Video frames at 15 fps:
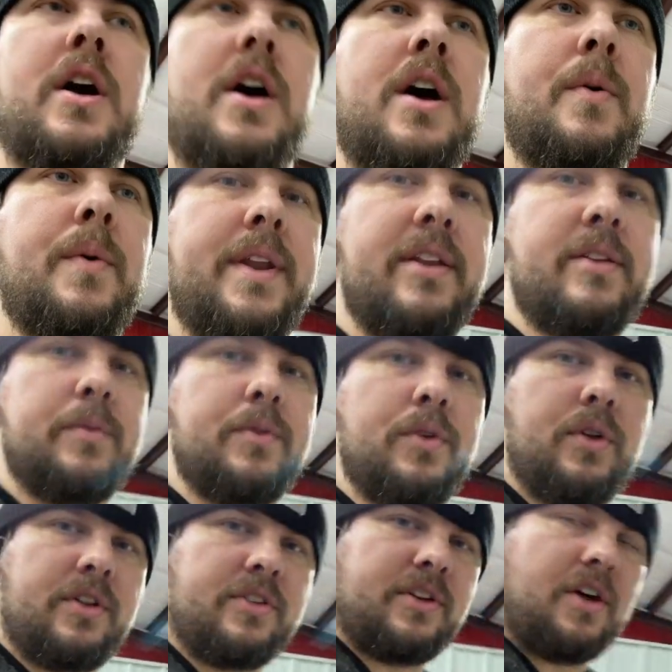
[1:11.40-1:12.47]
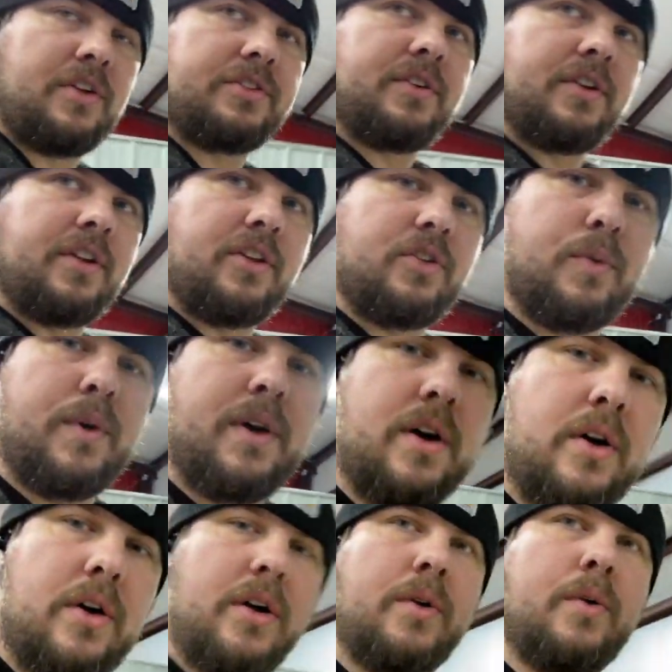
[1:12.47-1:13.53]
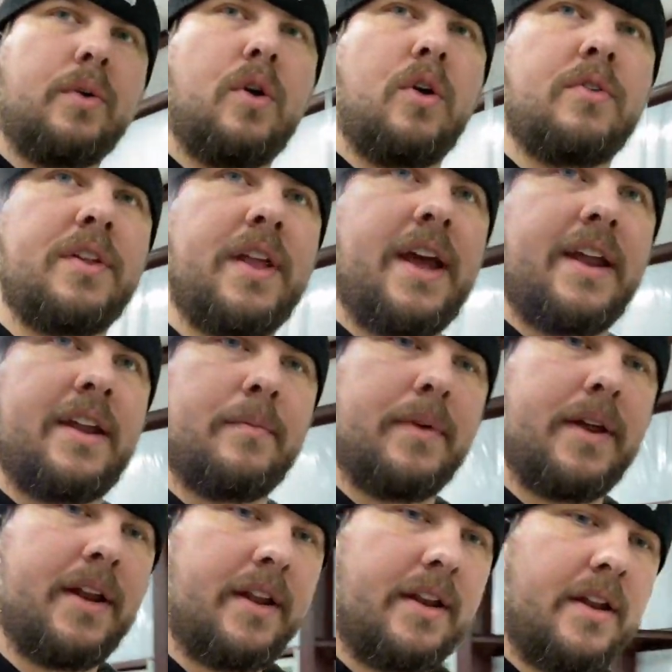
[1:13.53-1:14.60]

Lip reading: We did some dual exhaust on it as well. We'll go over that in a minute.